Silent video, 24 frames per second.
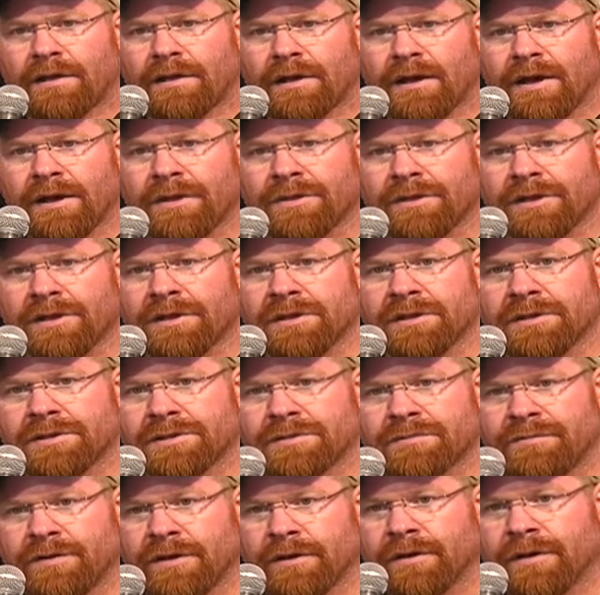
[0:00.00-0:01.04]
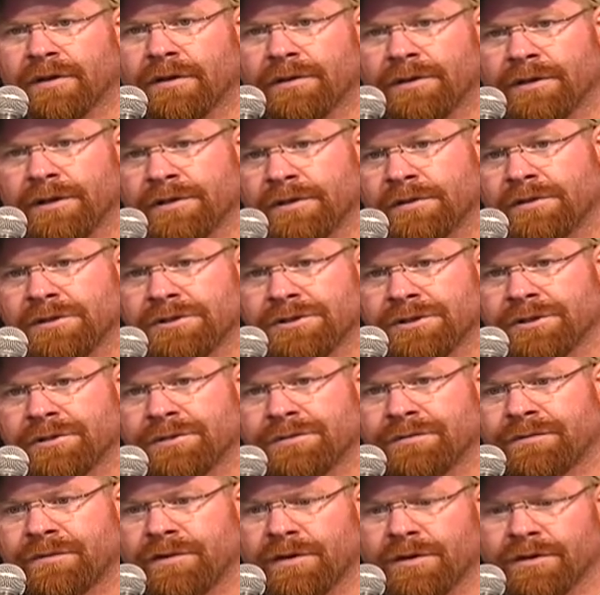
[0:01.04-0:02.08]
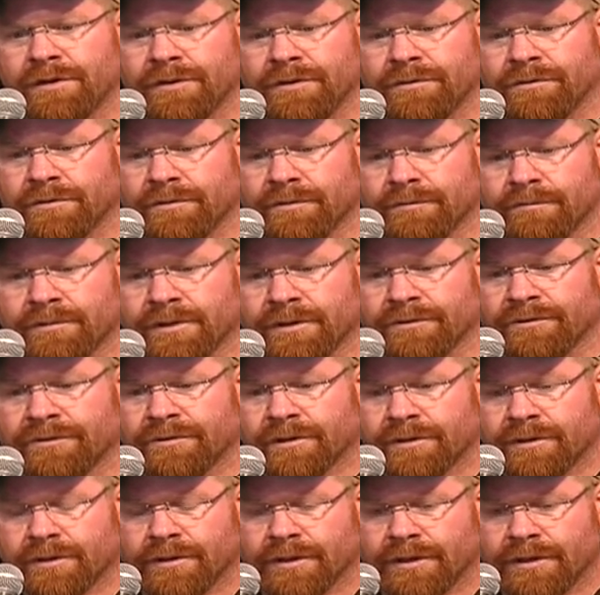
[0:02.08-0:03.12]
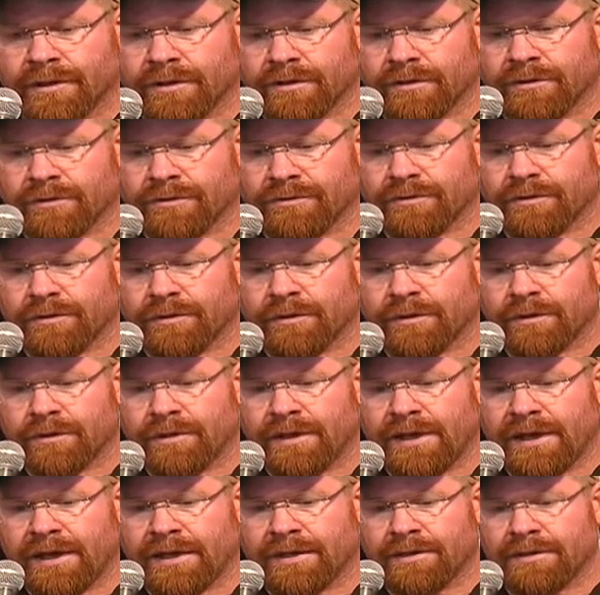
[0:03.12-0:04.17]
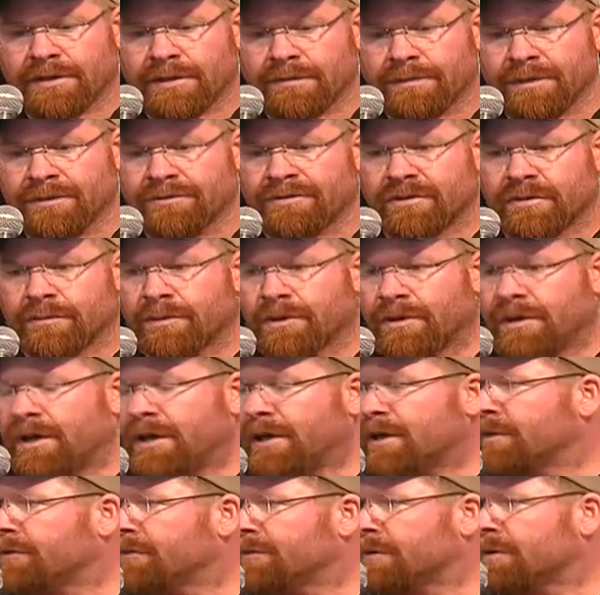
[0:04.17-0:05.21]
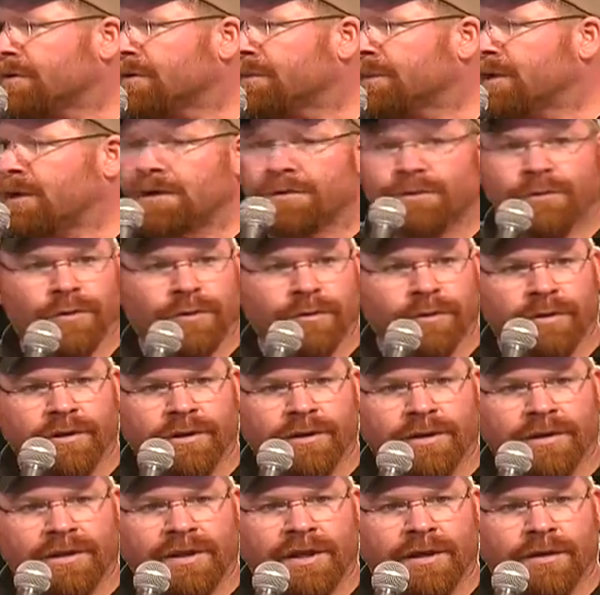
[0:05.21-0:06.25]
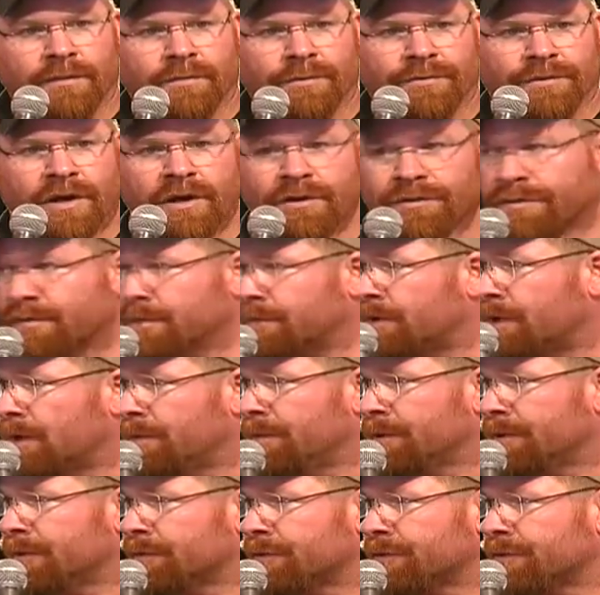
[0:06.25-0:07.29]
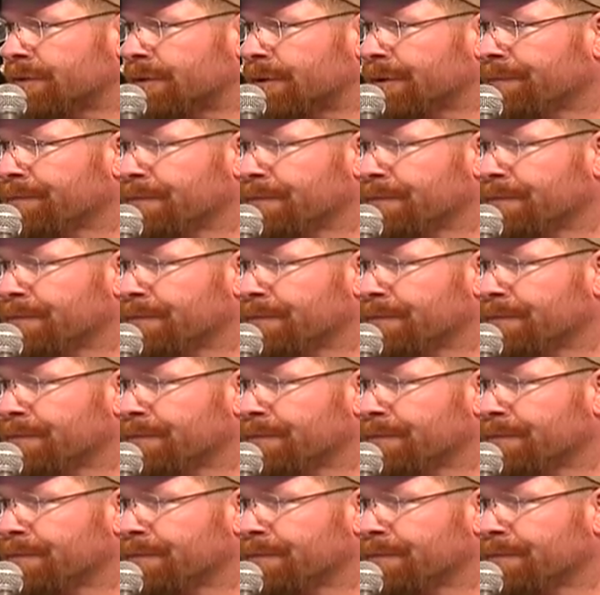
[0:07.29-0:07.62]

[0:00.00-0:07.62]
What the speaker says: I think it's very clear that the Church Fathers most certainly understood that the episcopate had a certain amount of authority that was also obligatory.